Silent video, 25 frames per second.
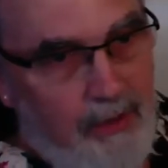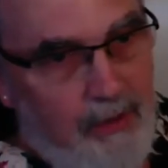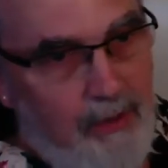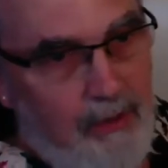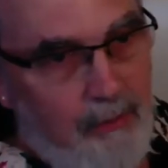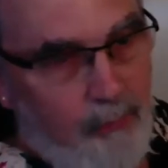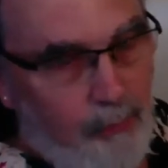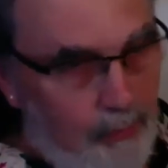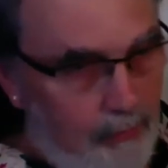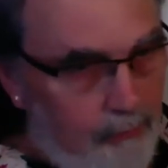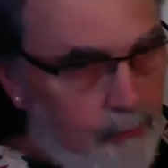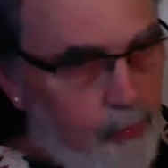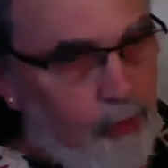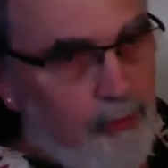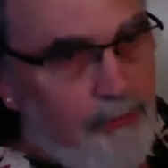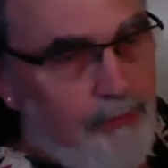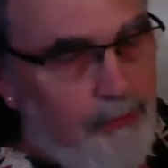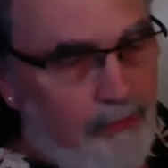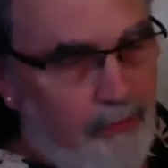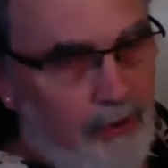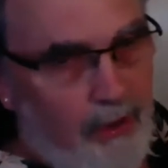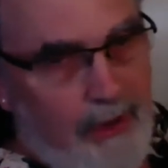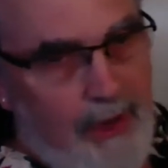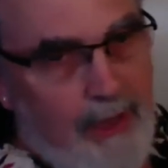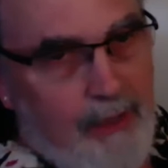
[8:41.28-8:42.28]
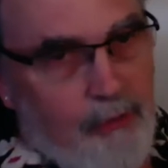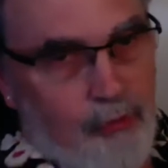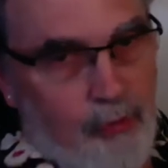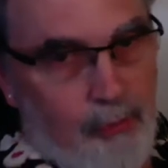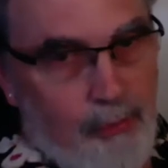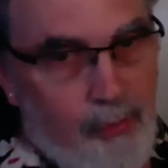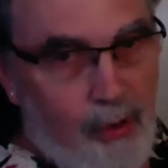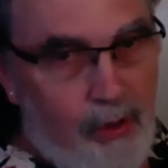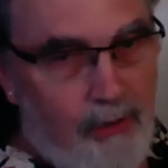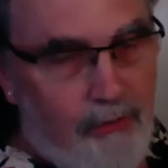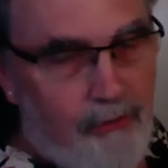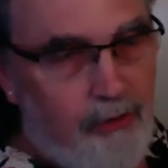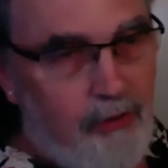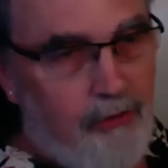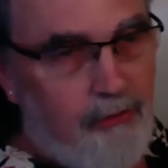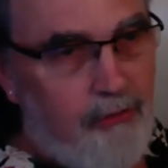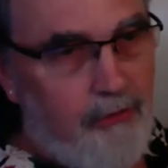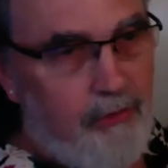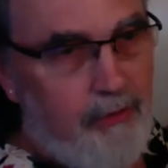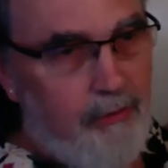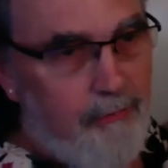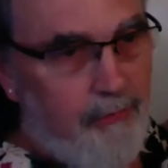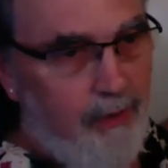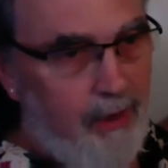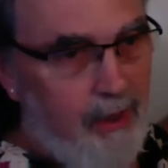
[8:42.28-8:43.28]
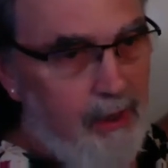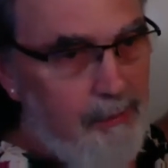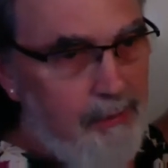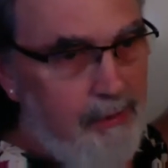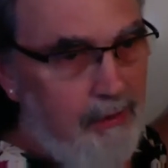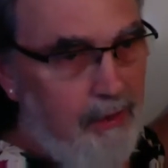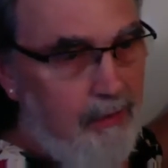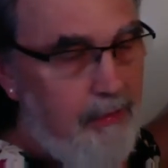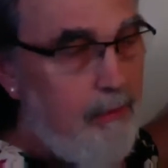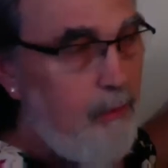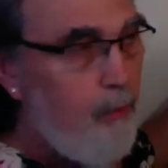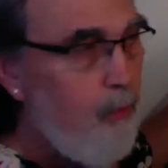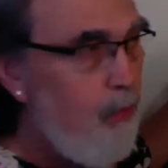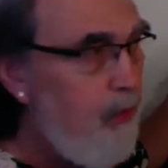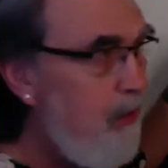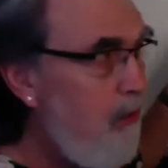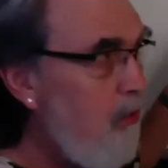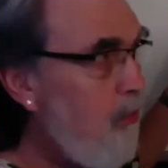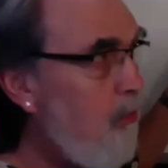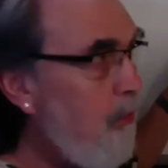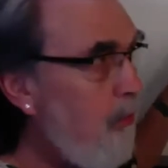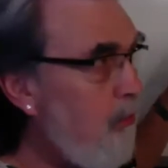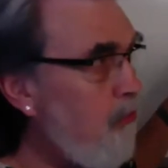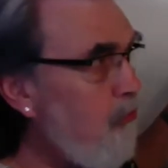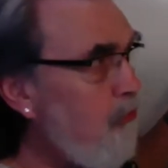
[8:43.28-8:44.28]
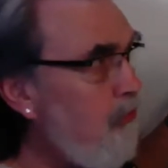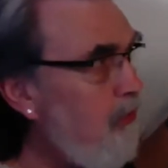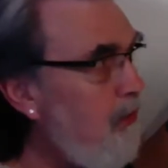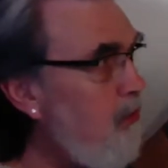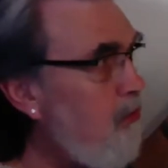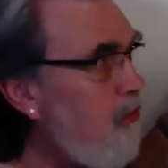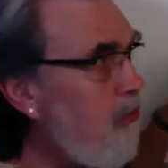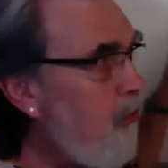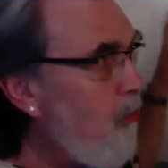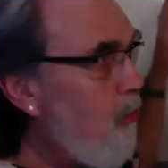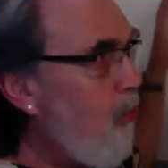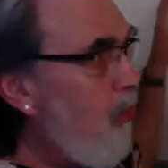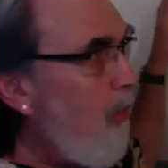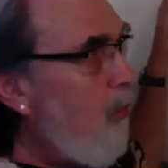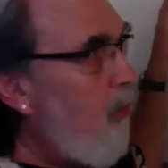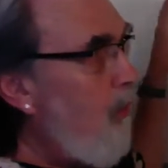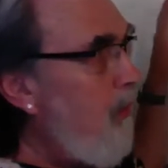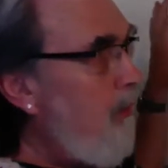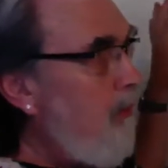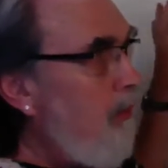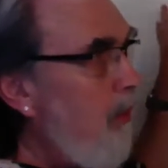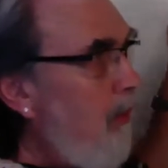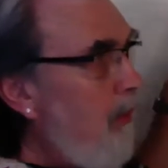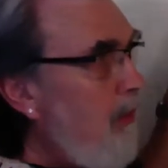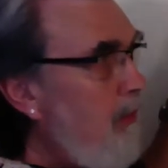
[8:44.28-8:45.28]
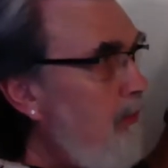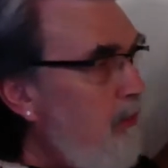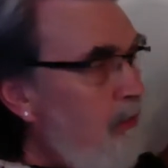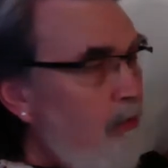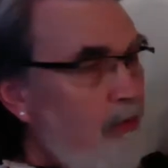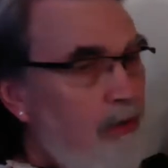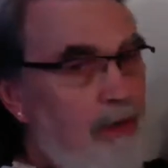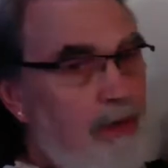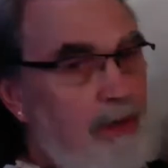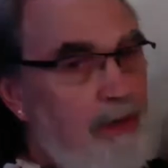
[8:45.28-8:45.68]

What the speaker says: reinforcement is a natural process in the environment, and then we do procedures where we deliver,